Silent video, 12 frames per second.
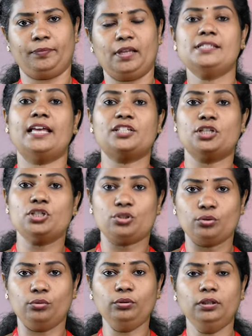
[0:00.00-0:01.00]
Section
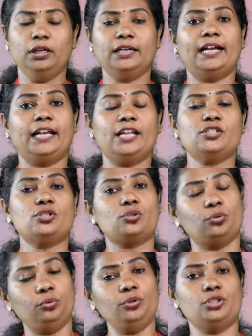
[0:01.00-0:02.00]
2 contains
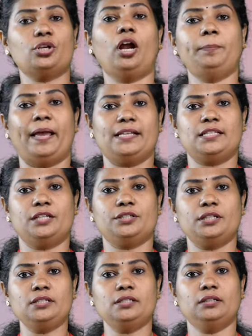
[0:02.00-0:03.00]
two short
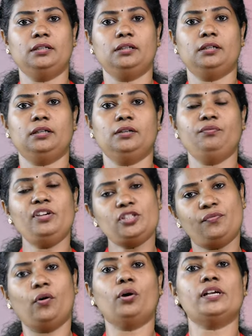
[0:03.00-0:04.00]
passages which
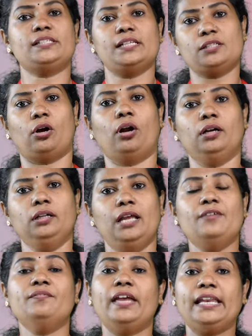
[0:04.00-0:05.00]
focuses on
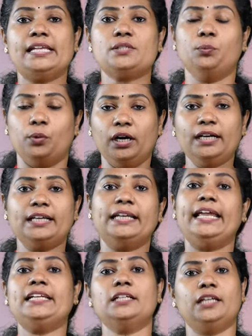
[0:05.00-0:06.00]
various
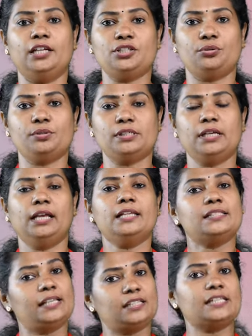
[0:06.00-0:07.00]
work-related issues
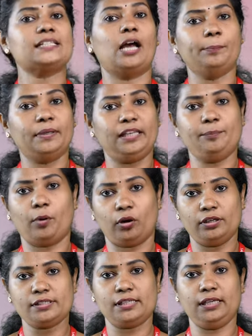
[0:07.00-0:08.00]
such as company
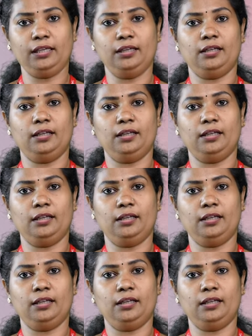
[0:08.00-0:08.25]
policy,